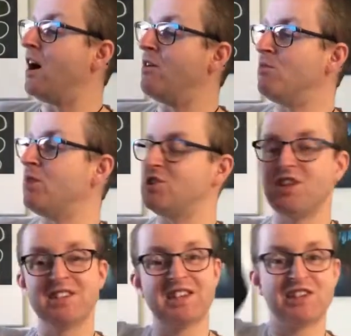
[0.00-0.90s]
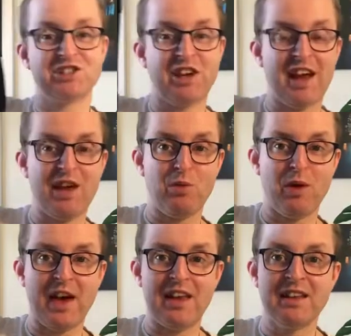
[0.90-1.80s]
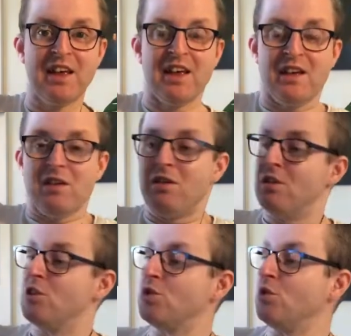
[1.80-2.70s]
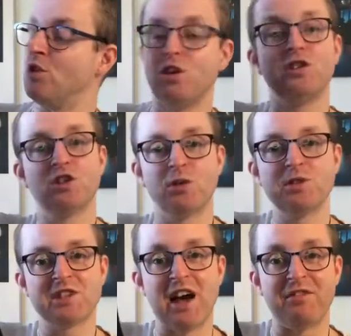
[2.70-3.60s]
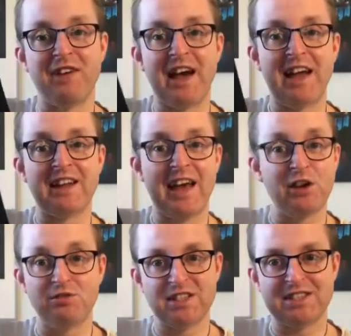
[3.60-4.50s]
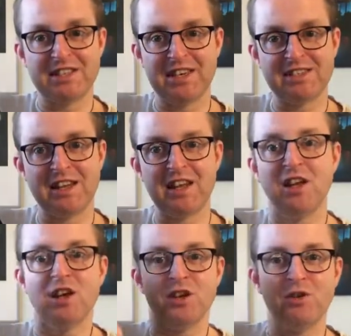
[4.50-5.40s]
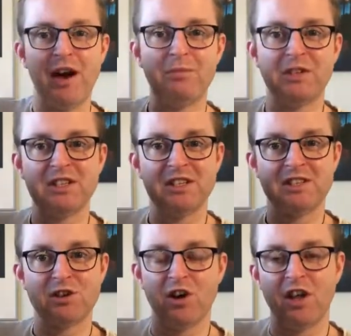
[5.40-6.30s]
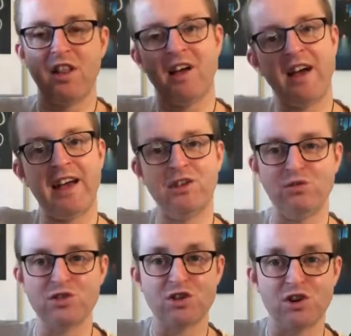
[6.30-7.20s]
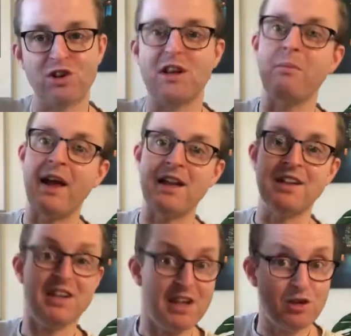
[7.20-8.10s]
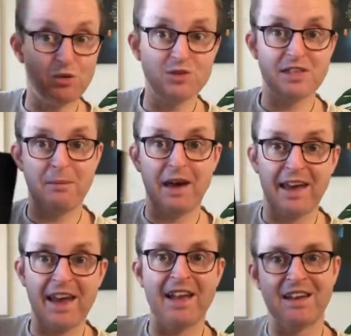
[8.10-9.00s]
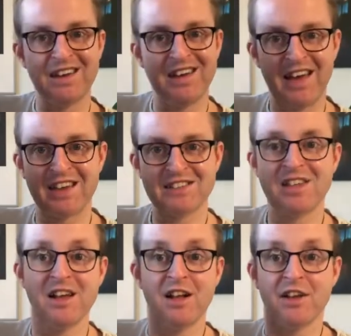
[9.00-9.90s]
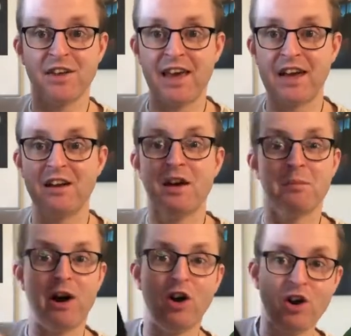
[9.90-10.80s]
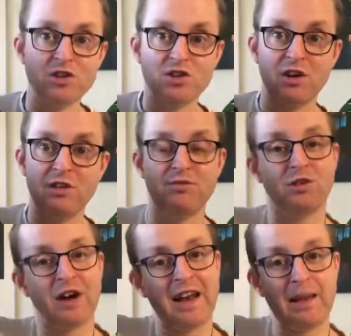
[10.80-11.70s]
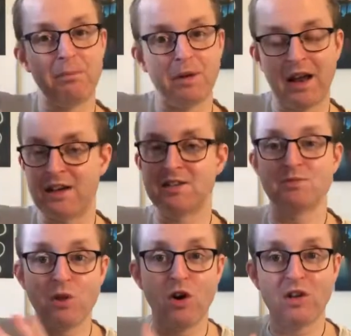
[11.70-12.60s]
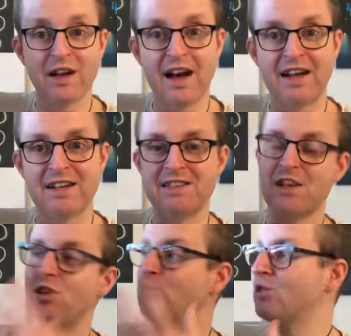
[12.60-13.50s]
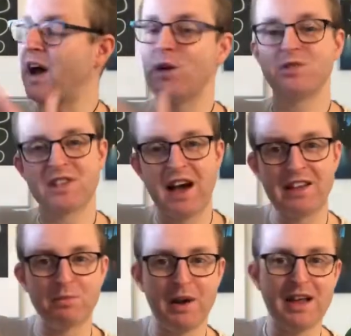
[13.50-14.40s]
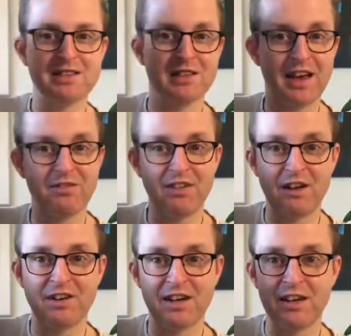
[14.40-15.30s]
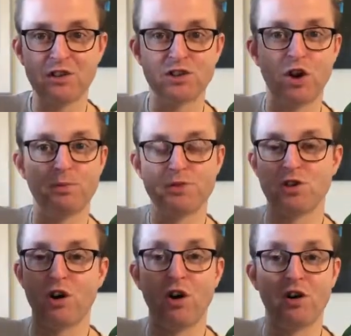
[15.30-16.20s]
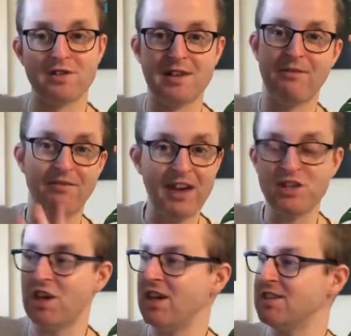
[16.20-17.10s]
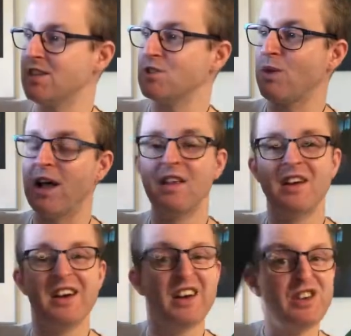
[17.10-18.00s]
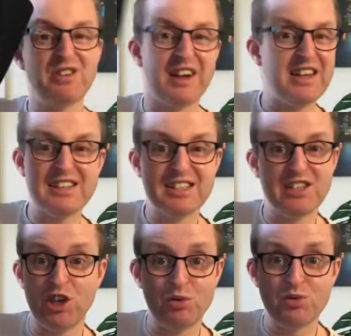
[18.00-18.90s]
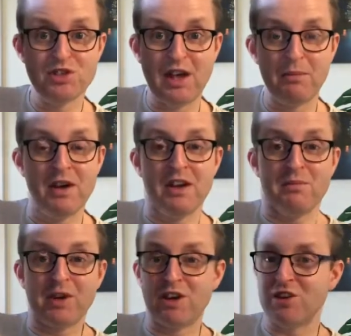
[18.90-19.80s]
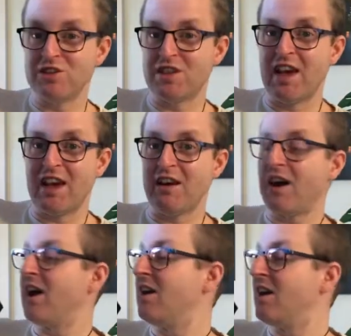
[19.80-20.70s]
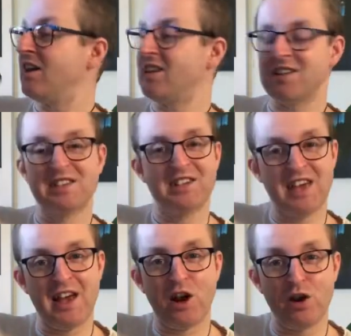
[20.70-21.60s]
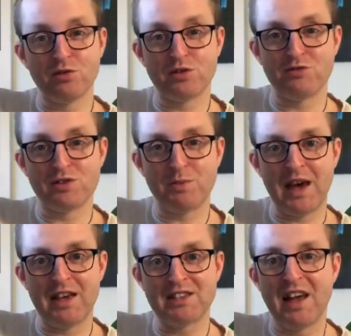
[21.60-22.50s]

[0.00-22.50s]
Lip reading: which does the great way to grow stuff. And end of the season you empty the soil and you store them and reuse them again the next year. But also, if you've got any small gardens and you want outside plants like flowering crops or some veggies as well, you can easily use them, because they doesn't take loads of space